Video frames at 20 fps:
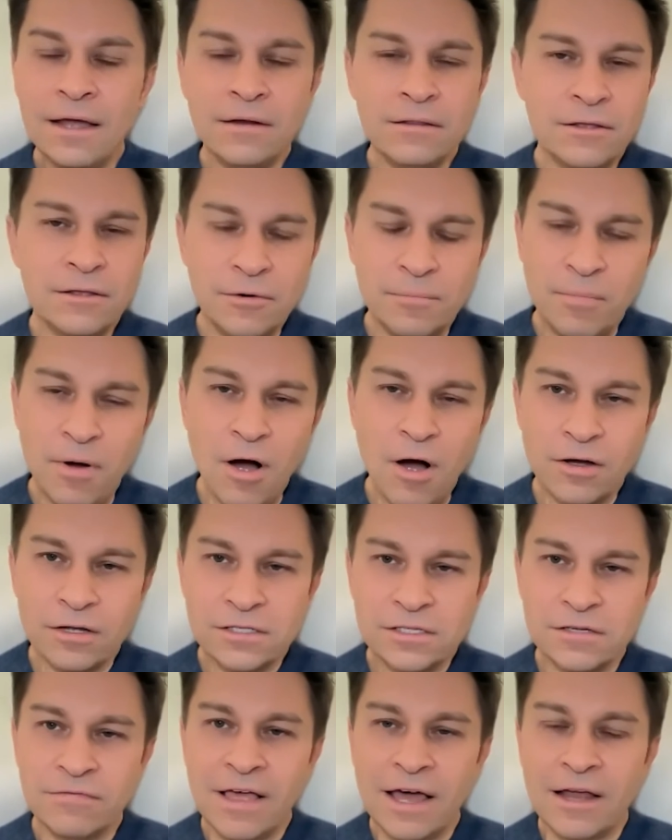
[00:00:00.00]
And there are
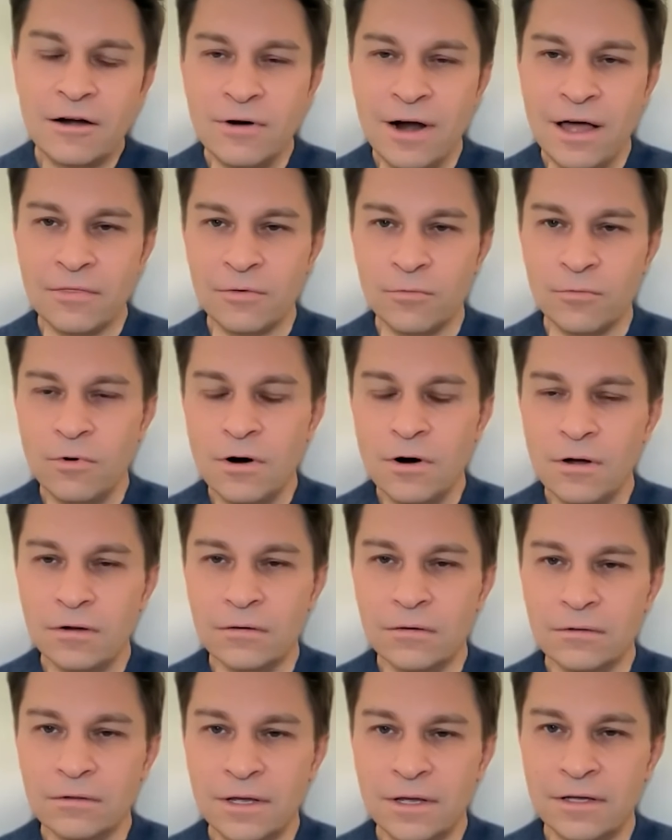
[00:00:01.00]
pockets of that around the
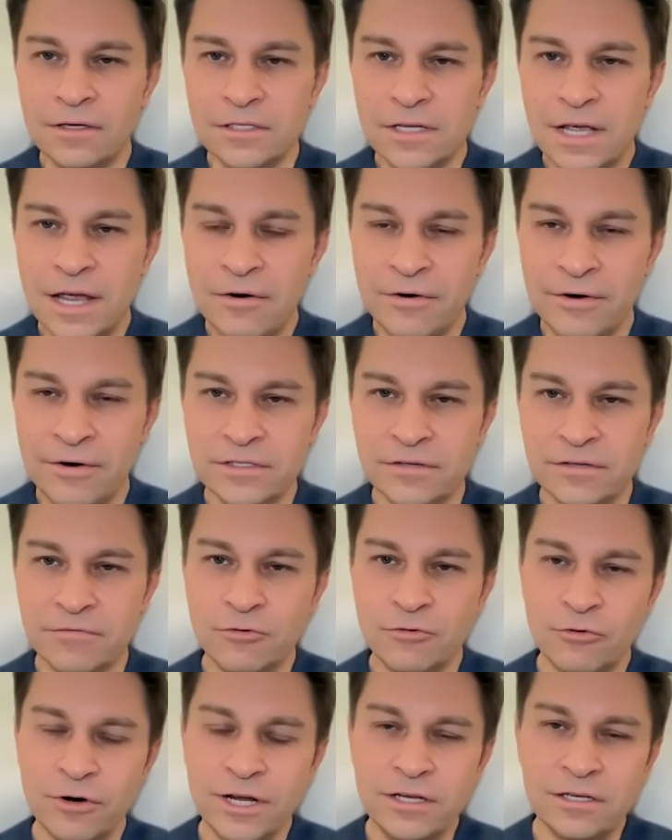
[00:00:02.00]
world. There's areas
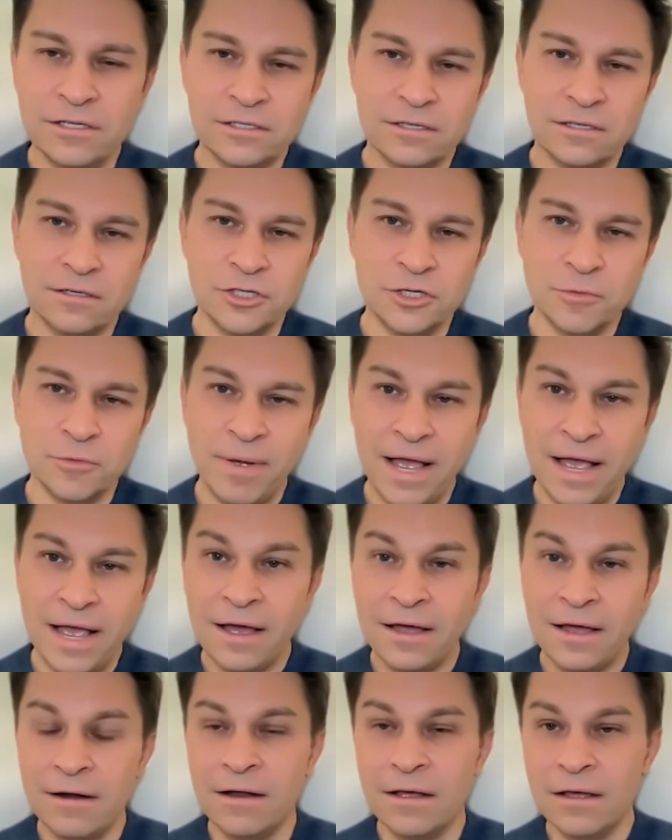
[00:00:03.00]
of Greece and
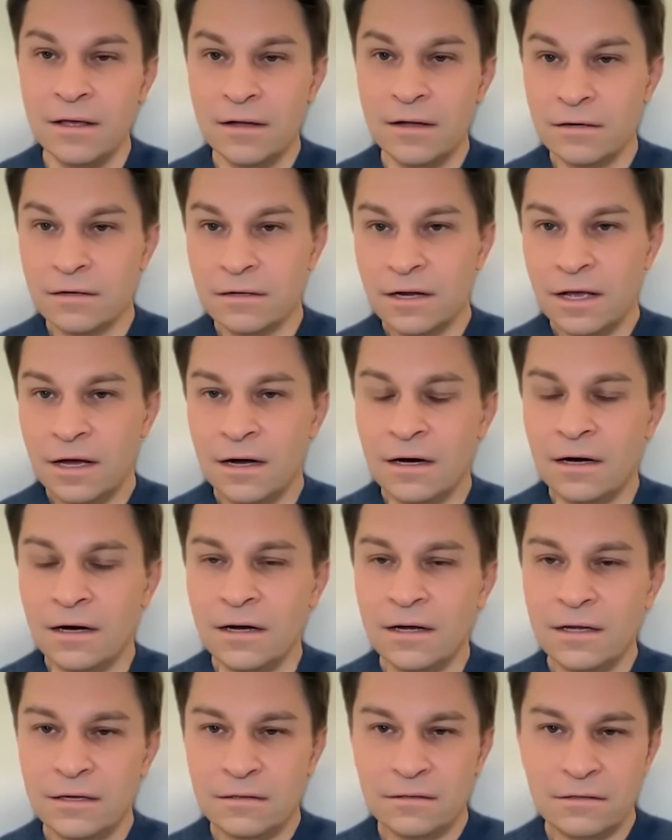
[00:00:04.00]
Japan,
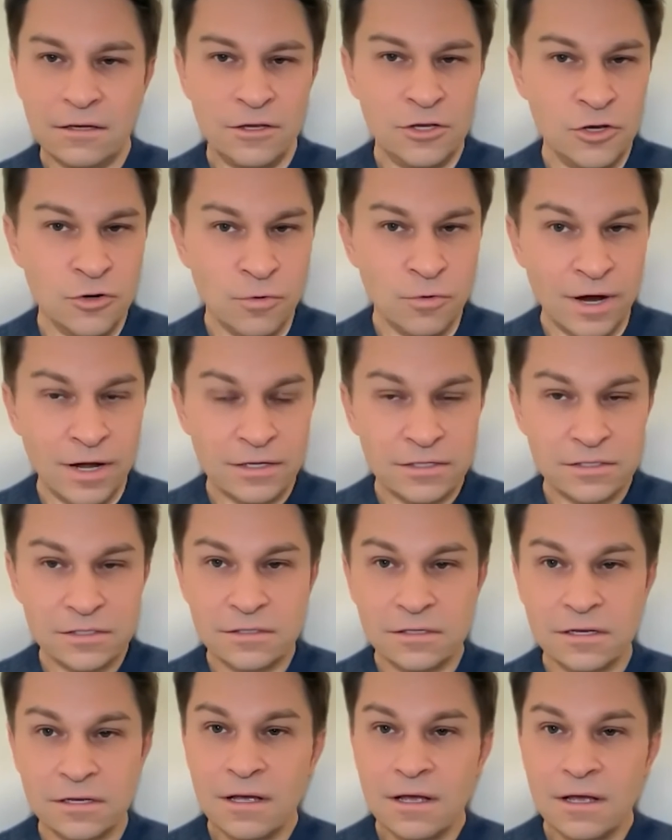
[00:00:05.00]

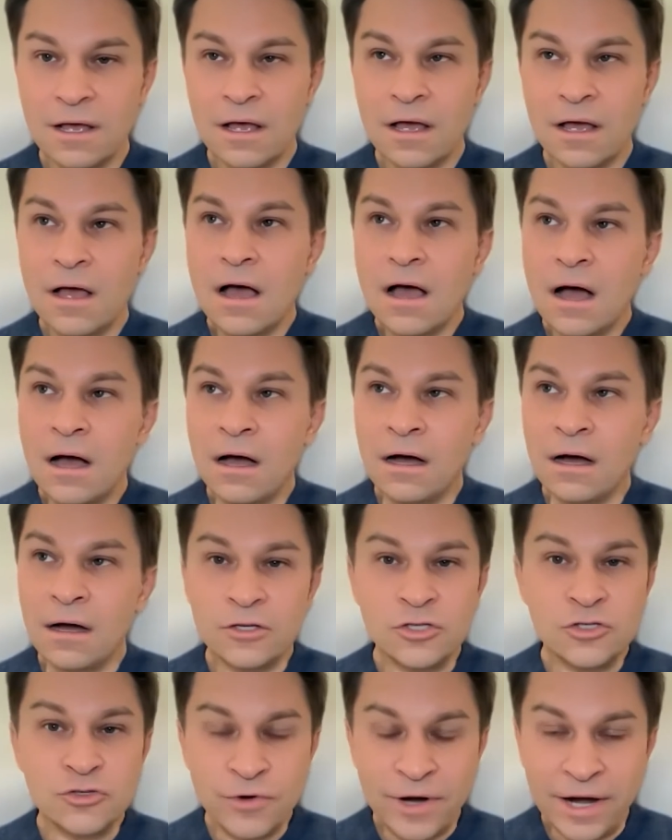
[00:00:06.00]
US,
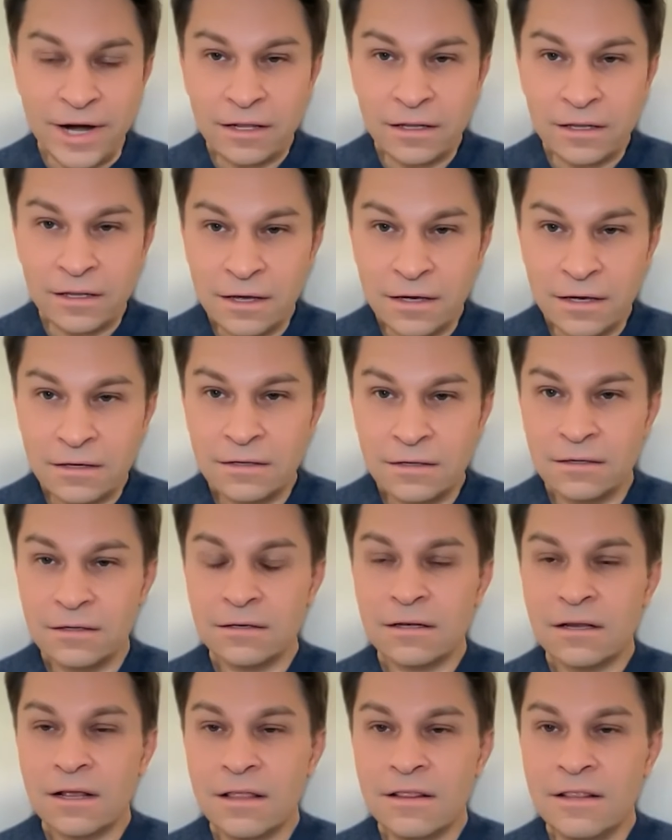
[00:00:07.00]
Australia.
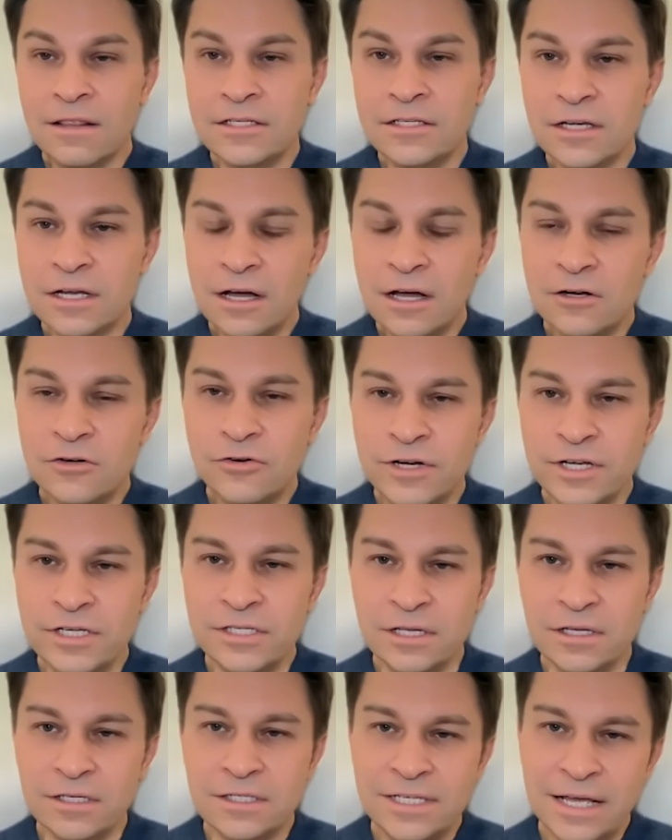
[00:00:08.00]
These are
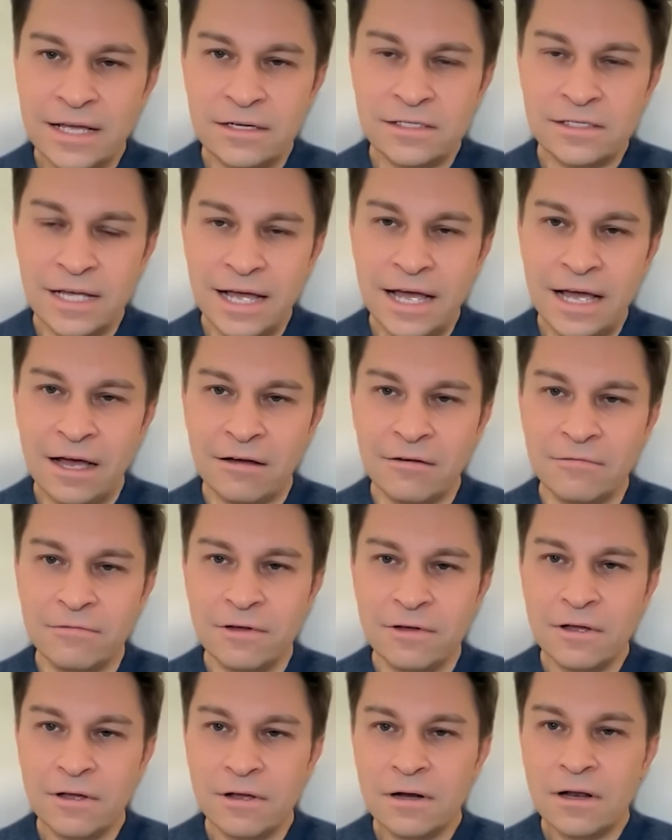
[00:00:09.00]
countries that tend to
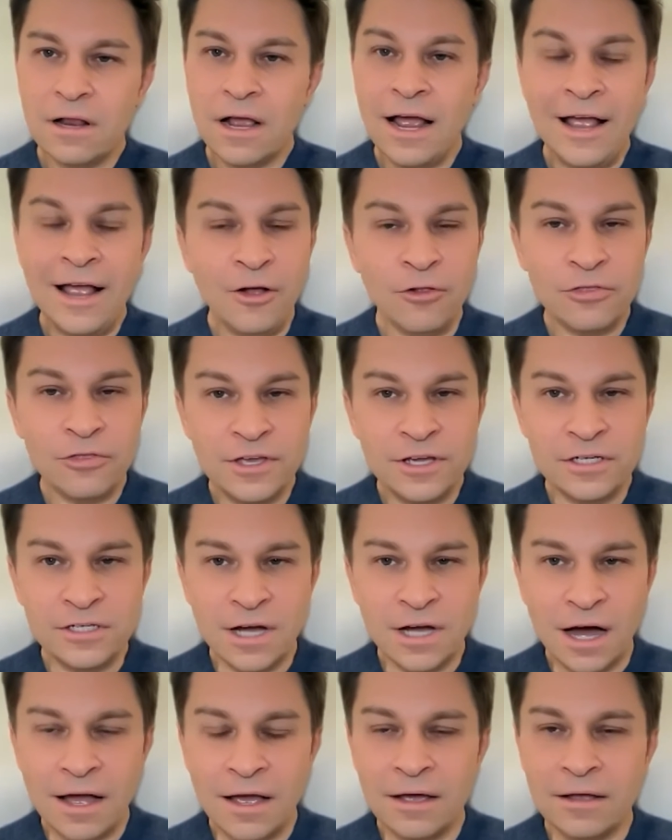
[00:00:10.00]
have a healthier
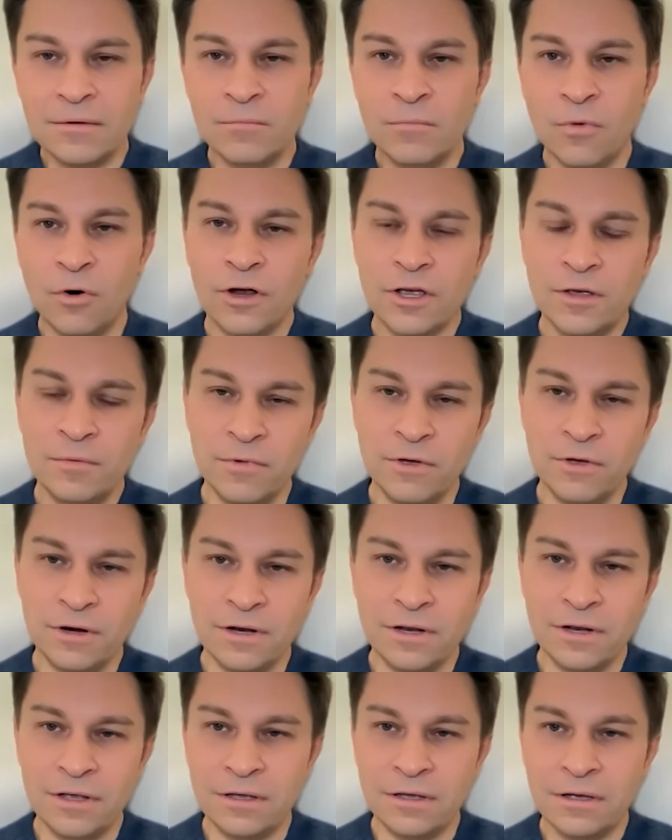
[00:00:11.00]
diet, more
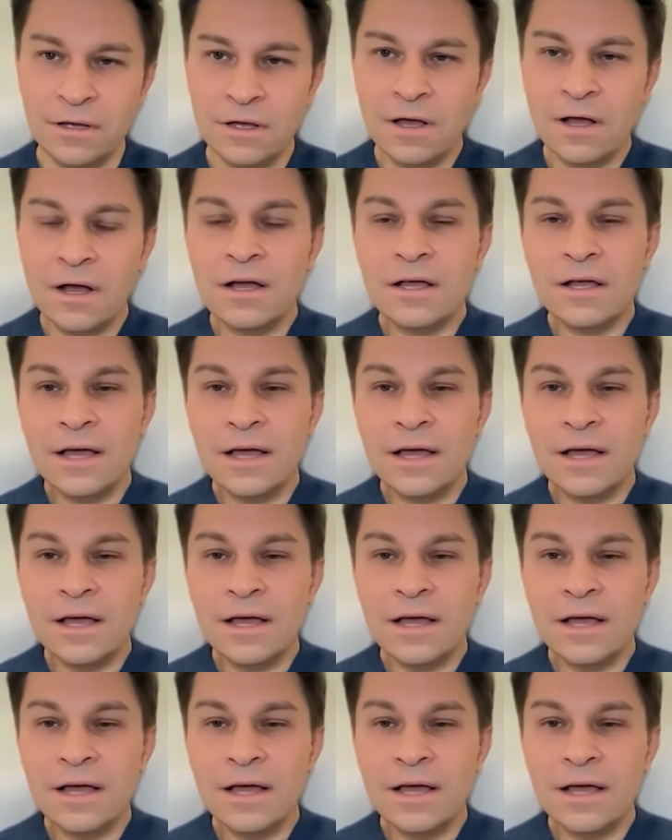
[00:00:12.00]
community,